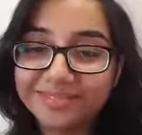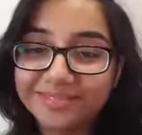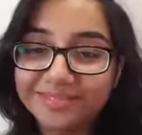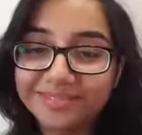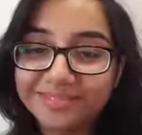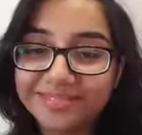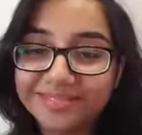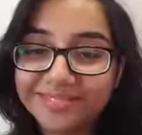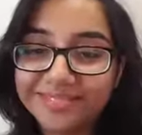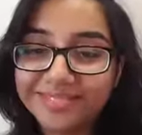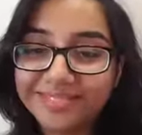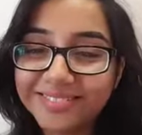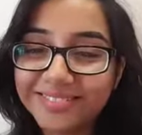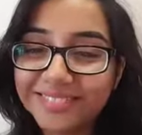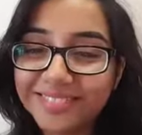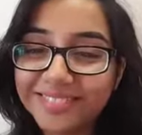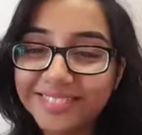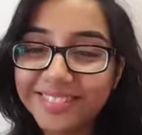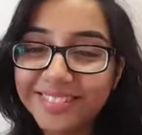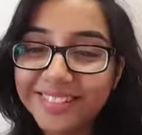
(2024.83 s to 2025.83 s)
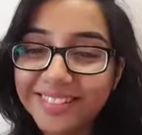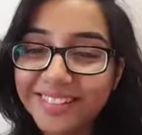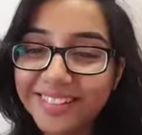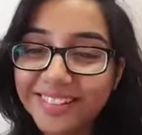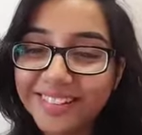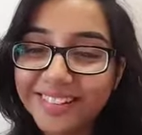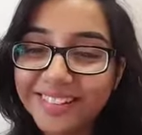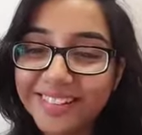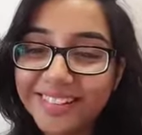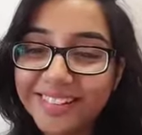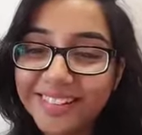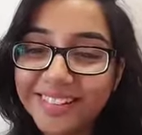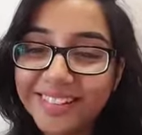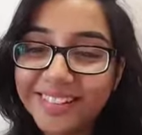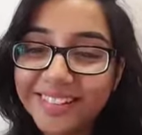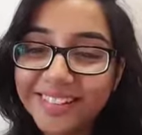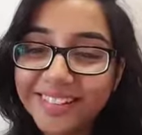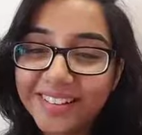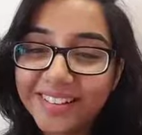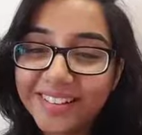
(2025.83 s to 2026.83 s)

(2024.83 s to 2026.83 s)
(no one is talking)